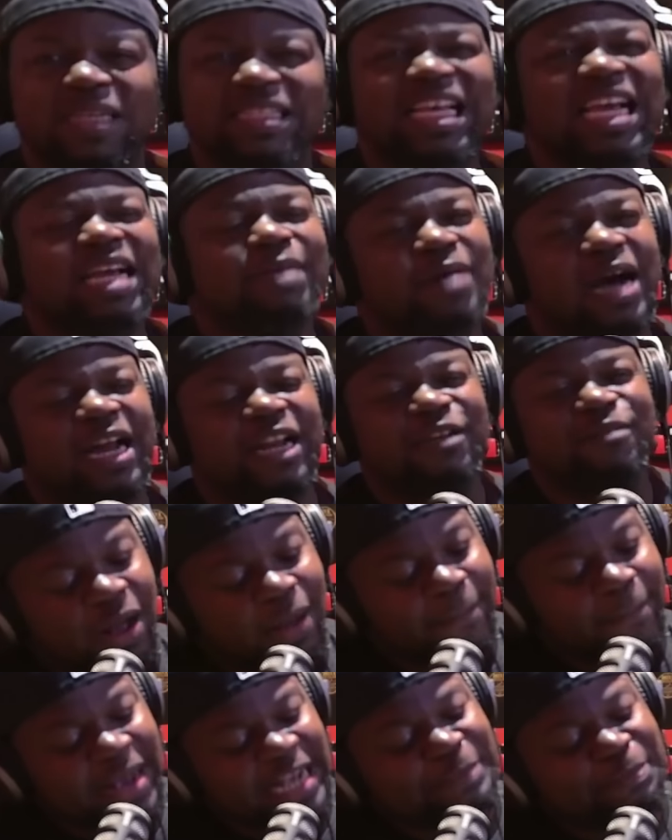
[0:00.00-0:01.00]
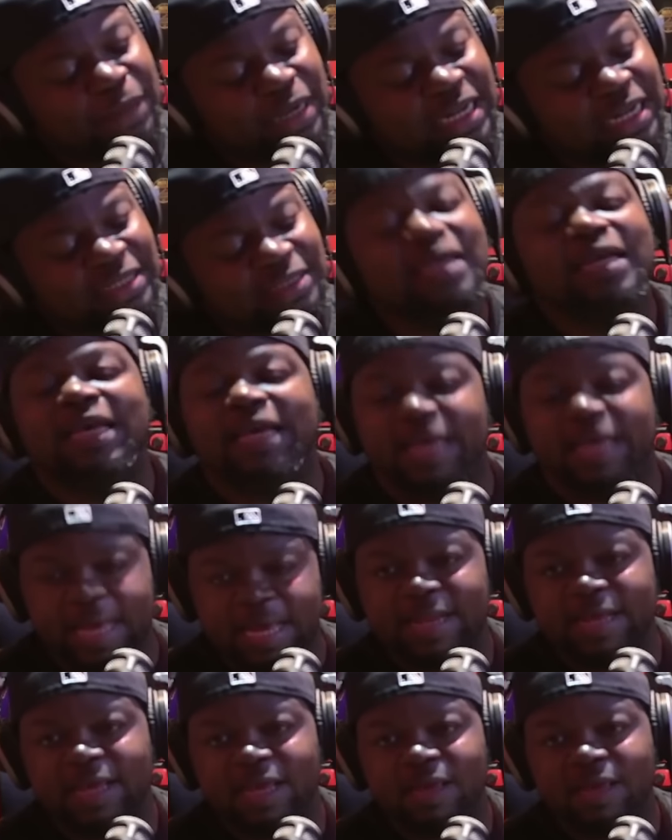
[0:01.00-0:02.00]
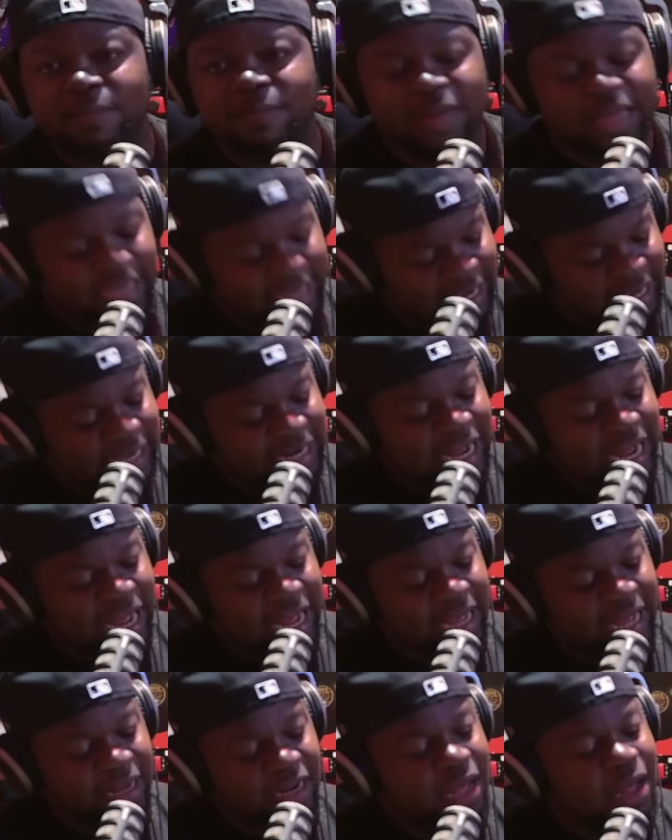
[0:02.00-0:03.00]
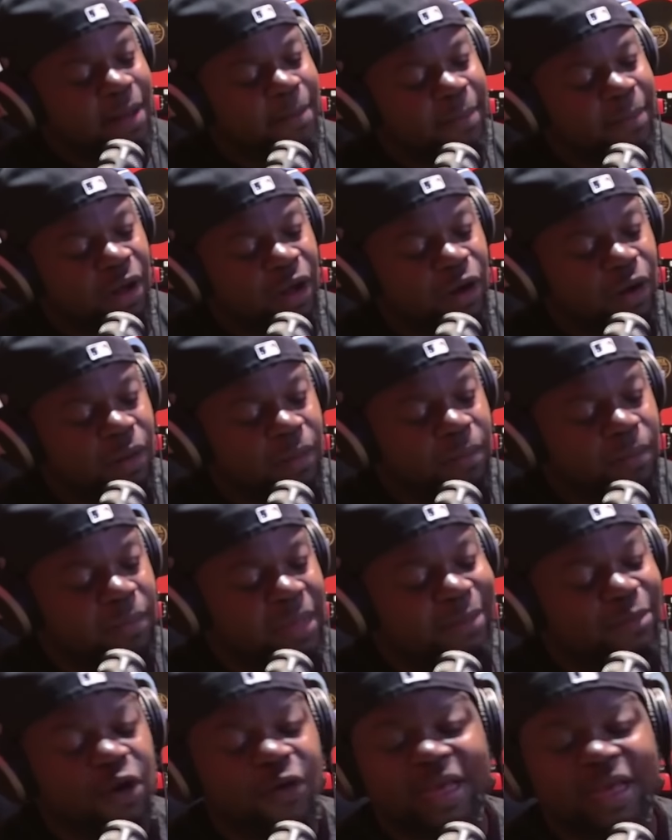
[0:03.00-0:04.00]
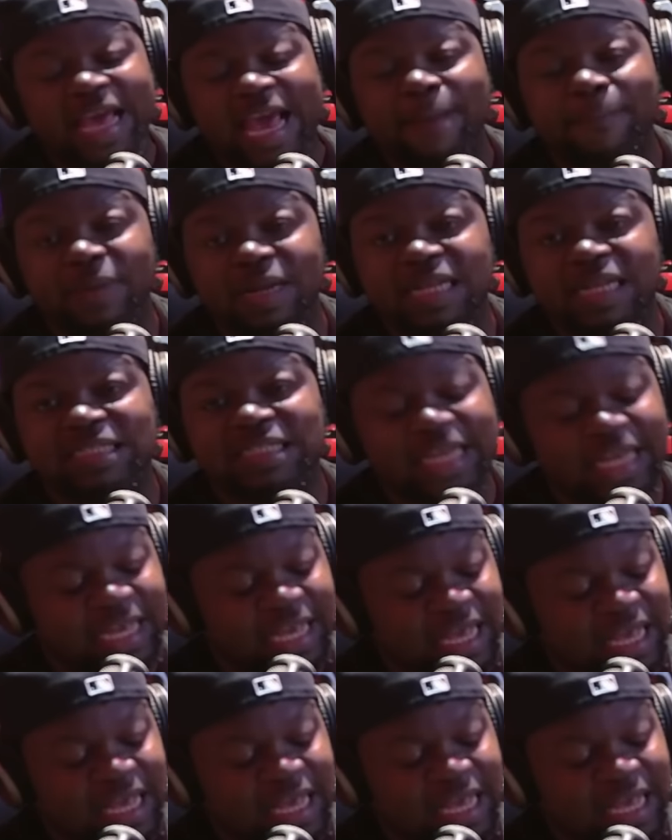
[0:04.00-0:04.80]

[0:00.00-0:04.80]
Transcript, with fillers: Think about it. Fucking Max bullets hit him, he died. Um, MLK bullets hit